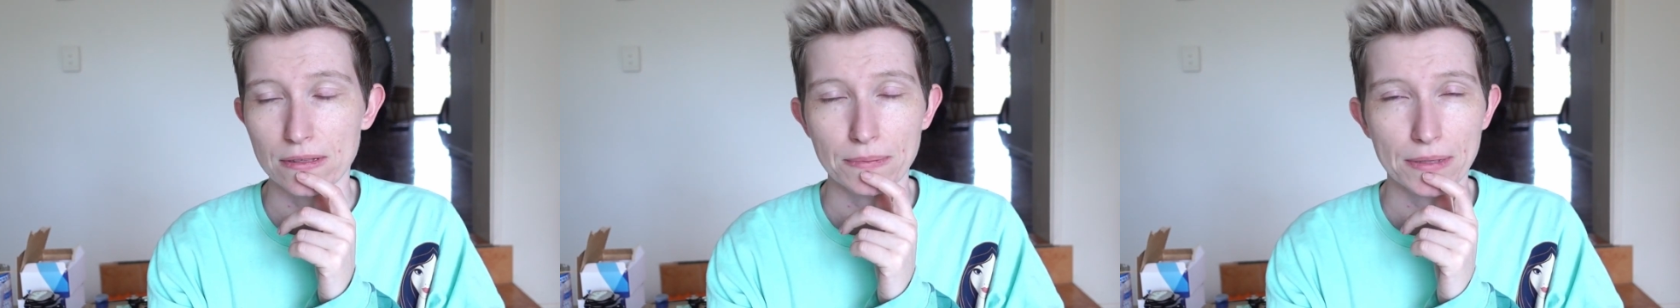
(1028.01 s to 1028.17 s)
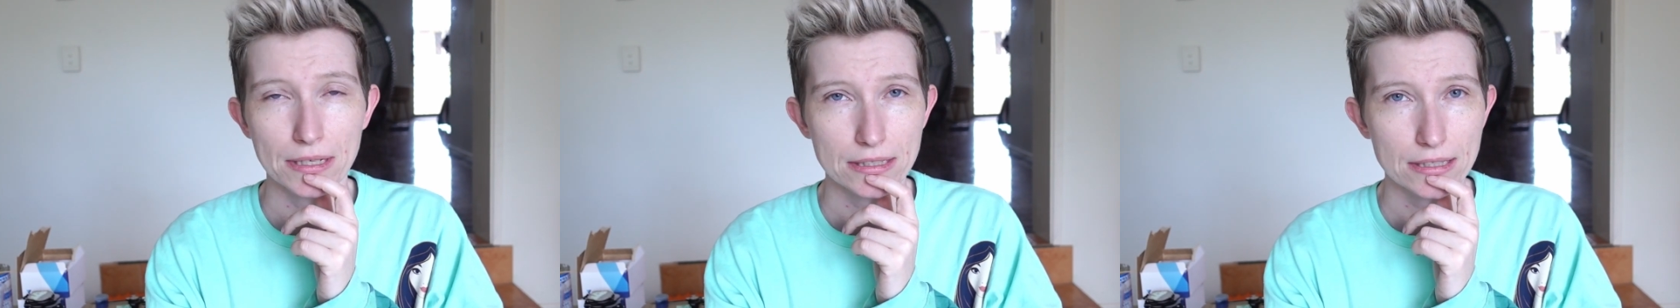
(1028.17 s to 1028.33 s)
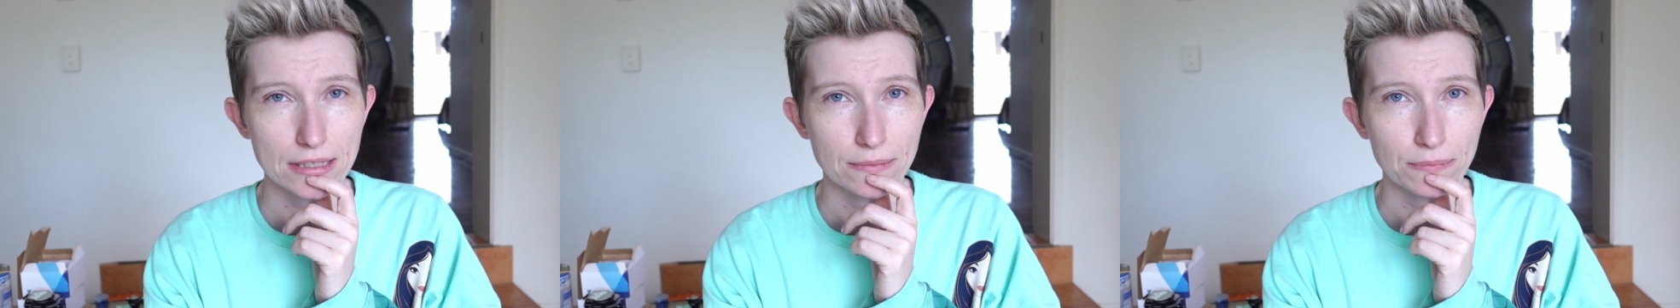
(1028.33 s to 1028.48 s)

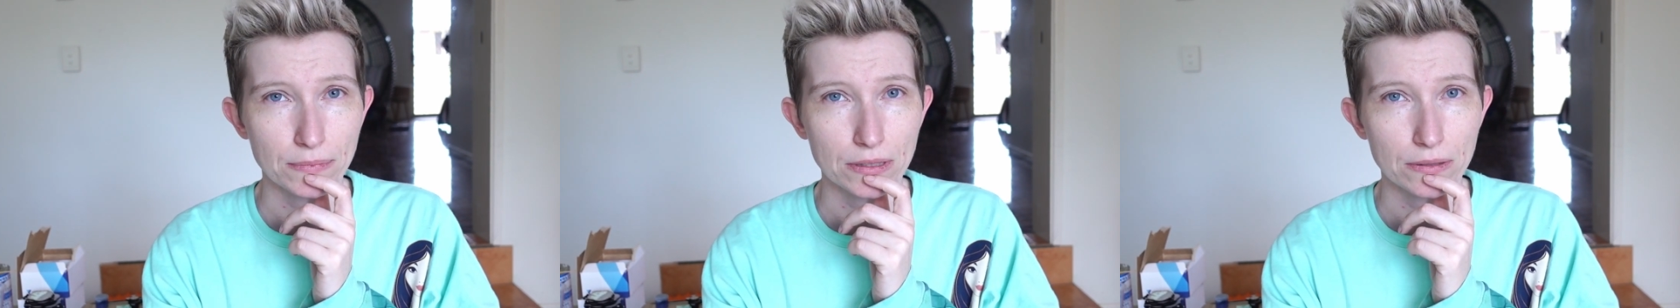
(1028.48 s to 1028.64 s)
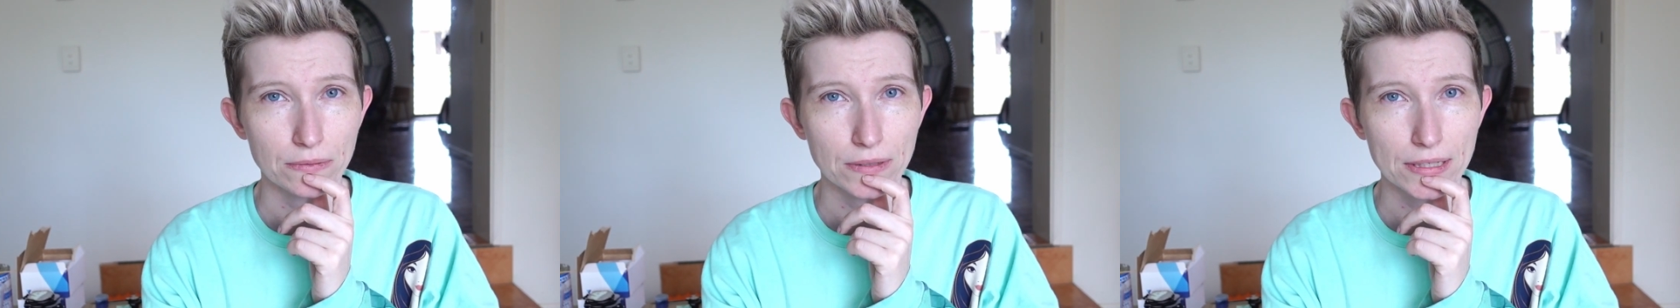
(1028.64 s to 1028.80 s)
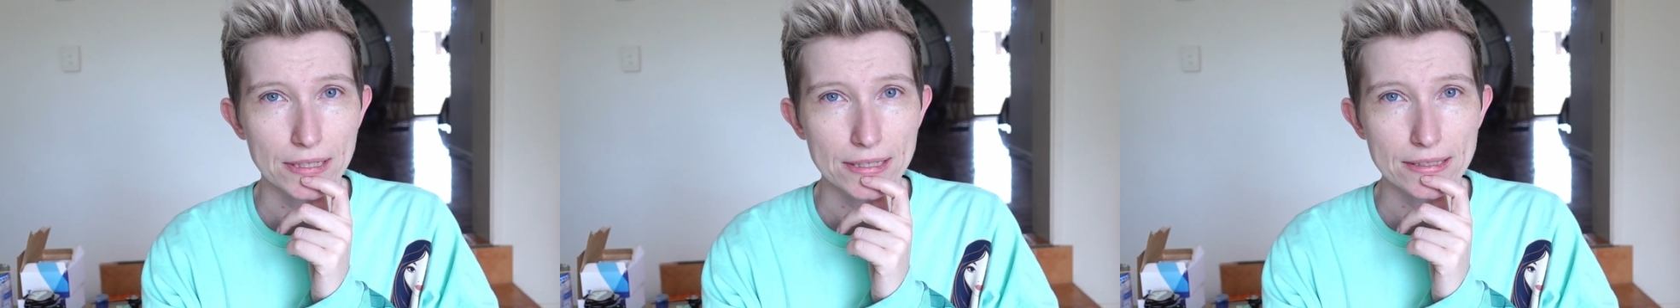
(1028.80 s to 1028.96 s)
past couple
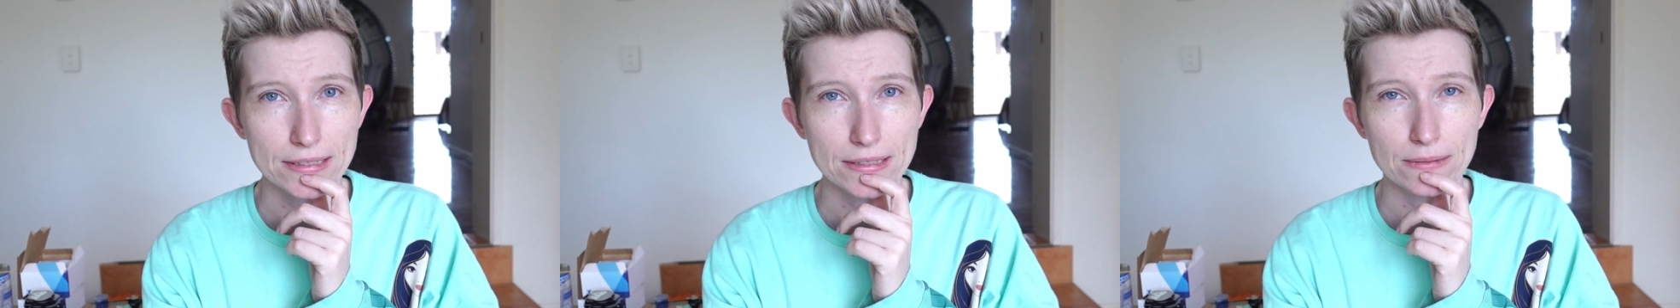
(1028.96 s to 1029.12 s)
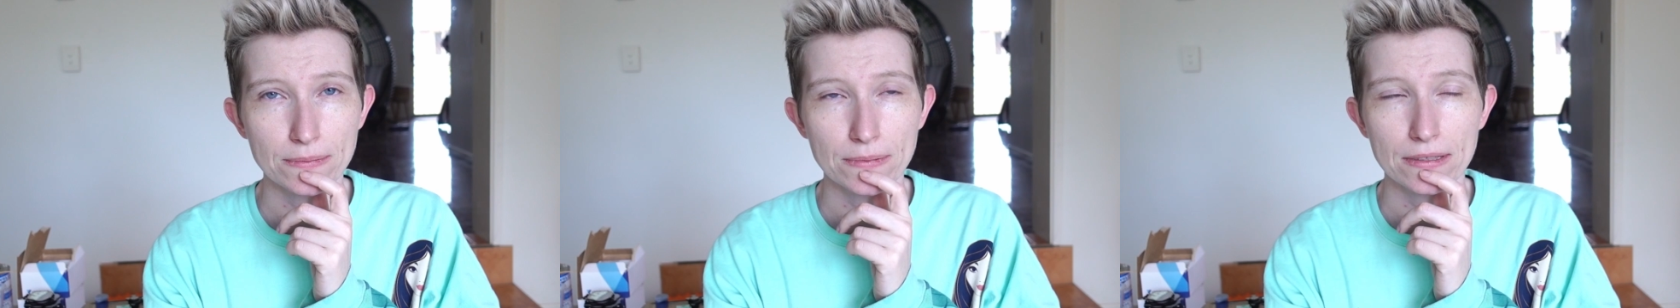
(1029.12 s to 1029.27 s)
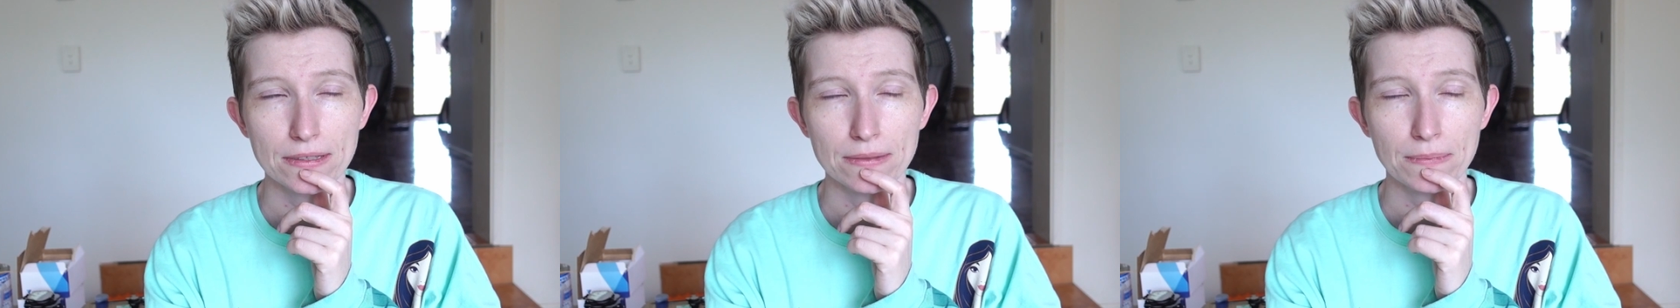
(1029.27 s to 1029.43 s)
of weeks,
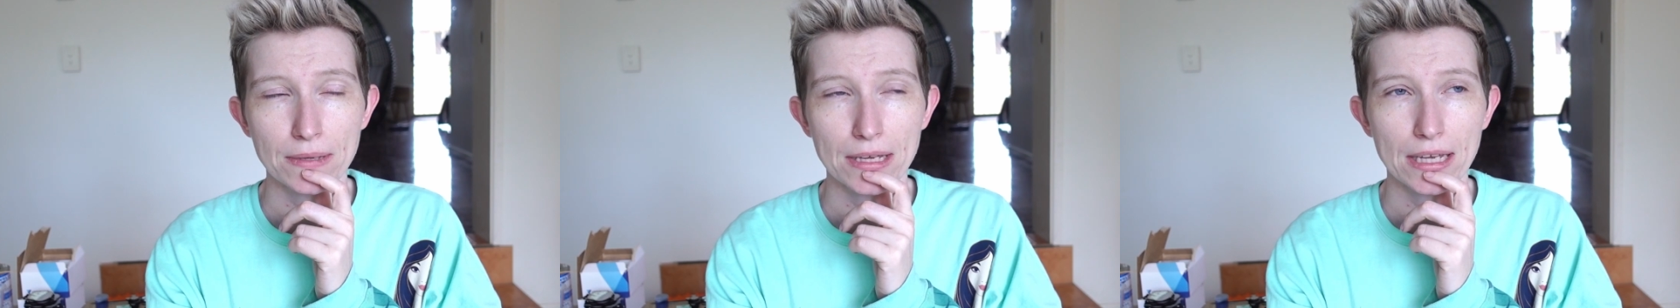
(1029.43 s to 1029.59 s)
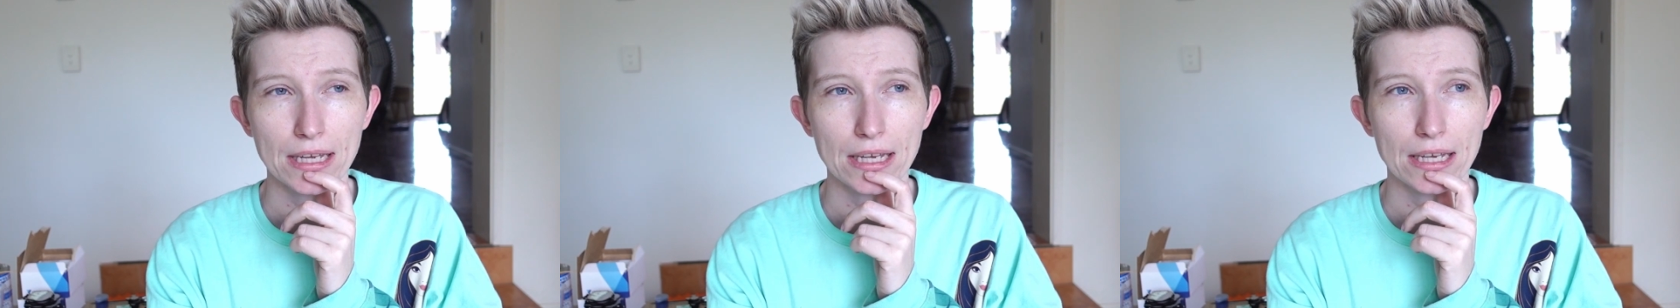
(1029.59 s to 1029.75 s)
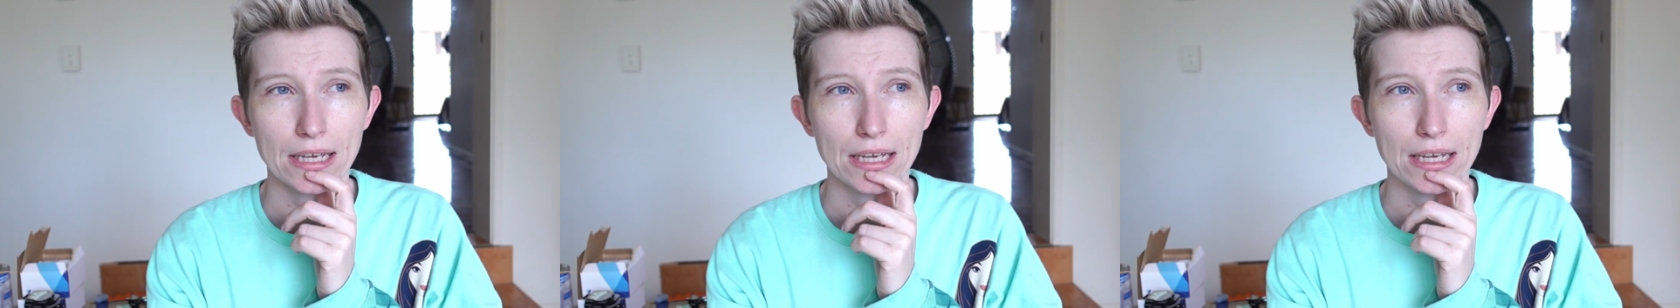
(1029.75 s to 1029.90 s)
with
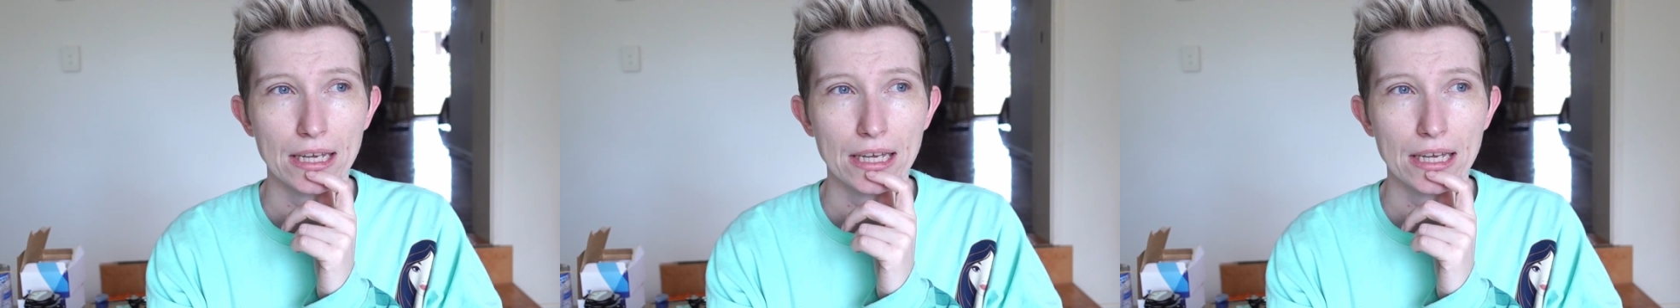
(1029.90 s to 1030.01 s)
my